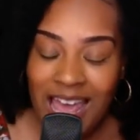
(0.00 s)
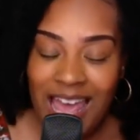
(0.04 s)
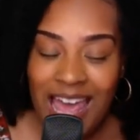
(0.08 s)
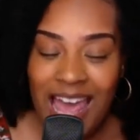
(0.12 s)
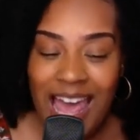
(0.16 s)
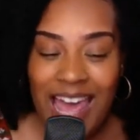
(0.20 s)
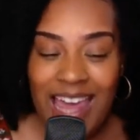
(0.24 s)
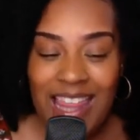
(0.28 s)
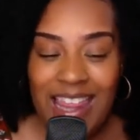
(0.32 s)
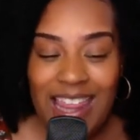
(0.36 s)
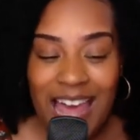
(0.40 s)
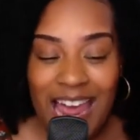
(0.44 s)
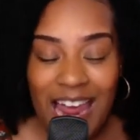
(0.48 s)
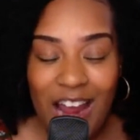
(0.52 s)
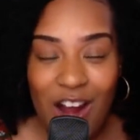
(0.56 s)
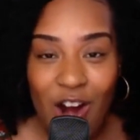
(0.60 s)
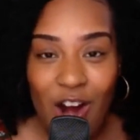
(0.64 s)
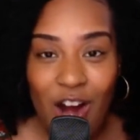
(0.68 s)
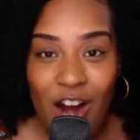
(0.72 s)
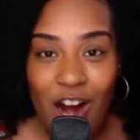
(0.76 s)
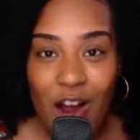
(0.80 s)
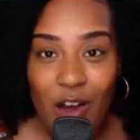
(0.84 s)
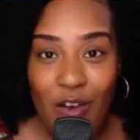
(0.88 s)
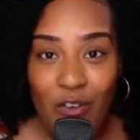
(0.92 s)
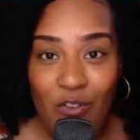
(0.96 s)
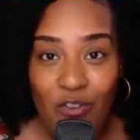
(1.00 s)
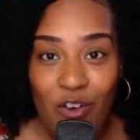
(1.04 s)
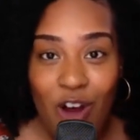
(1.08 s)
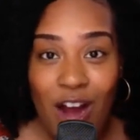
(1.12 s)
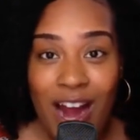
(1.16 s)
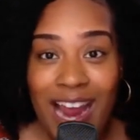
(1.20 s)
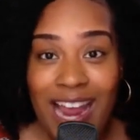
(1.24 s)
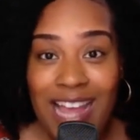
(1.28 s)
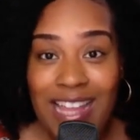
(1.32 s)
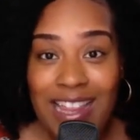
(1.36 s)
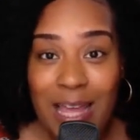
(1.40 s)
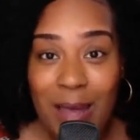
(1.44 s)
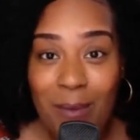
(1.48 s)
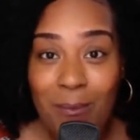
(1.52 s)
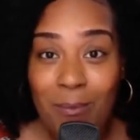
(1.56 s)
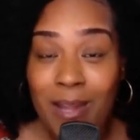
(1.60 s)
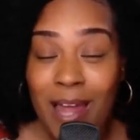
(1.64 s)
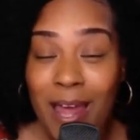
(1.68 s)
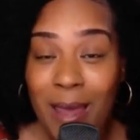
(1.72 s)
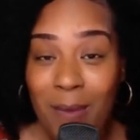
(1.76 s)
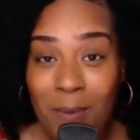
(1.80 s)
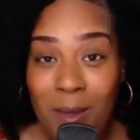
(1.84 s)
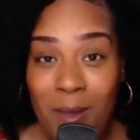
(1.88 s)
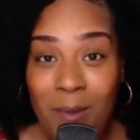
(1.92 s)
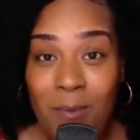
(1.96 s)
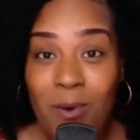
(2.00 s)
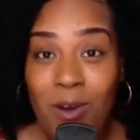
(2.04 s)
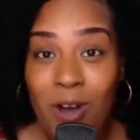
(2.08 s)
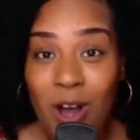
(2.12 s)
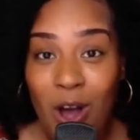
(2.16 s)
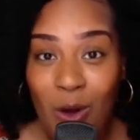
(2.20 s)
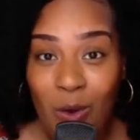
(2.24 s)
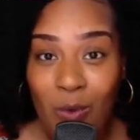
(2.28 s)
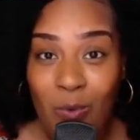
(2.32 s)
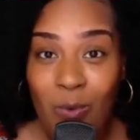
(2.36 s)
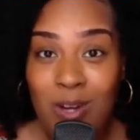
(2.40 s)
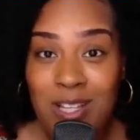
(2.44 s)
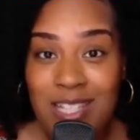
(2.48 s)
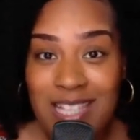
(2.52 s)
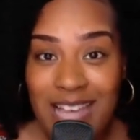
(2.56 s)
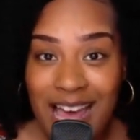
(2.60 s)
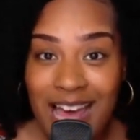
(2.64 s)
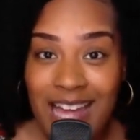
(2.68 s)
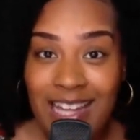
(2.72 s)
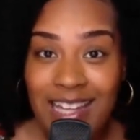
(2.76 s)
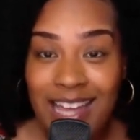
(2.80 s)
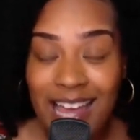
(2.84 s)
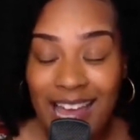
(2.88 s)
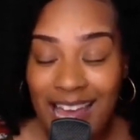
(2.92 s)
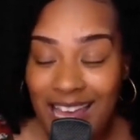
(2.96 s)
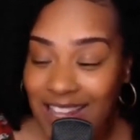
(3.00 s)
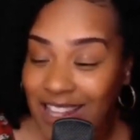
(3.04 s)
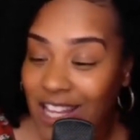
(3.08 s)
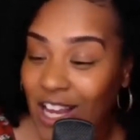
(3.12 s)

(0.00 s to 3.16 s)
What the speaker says: And they are afraid that Black people gonna retaliate.